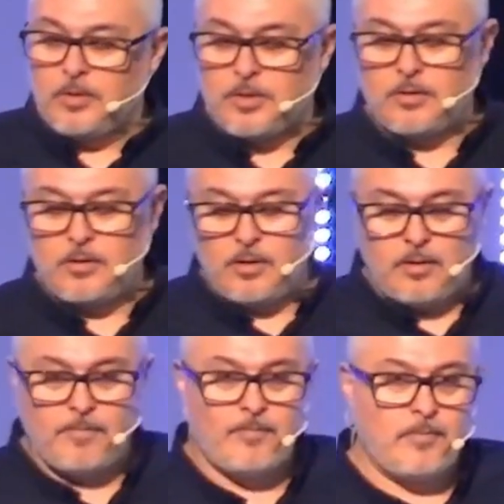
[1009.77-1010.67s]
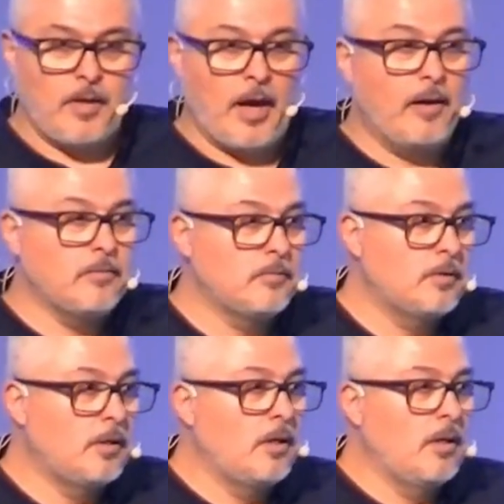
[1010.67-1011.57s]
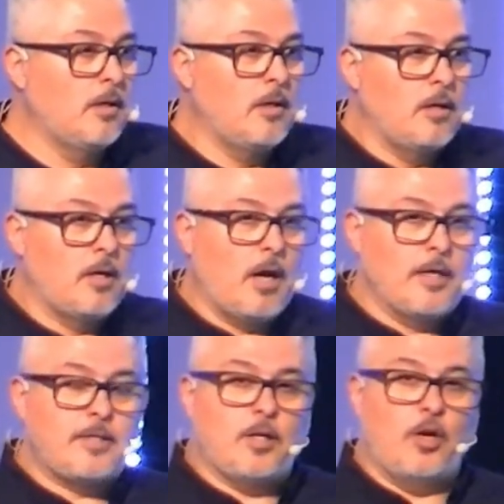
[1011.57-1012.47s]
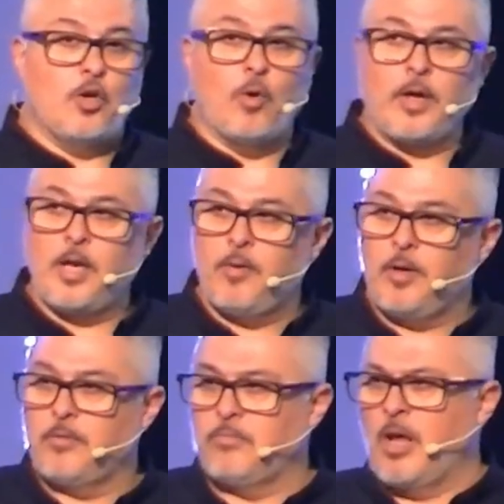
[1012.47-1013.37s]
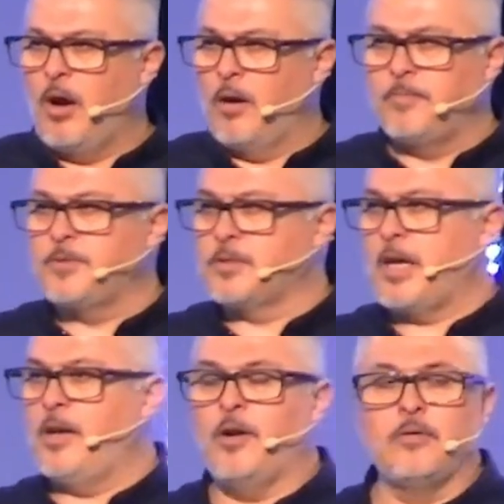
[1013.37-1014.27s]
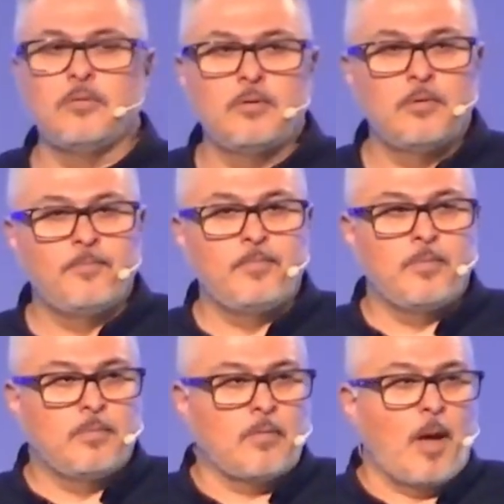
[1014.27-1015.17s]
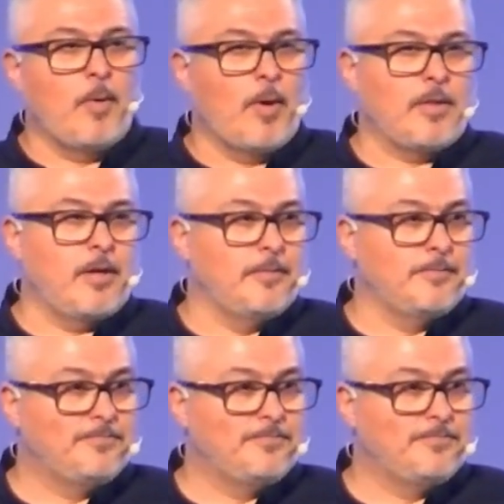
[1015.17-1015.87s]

He said, yeah. I said, are you going anywhere? No, I'm staying here. I'll be right there.